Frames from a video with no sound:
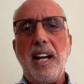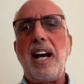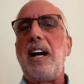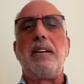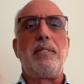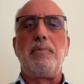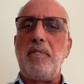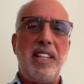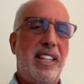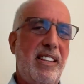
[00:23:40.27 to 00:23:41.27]

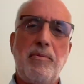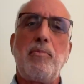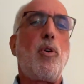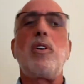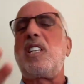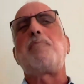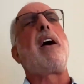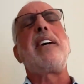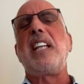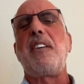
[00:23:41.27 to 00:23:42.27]
horse has
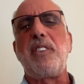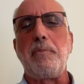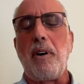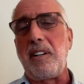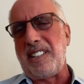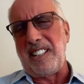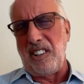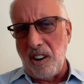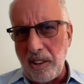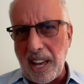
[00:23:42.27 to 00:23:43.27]
probably left the barn. Do
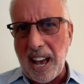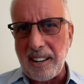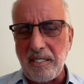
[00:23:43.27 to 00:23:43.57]
you know that?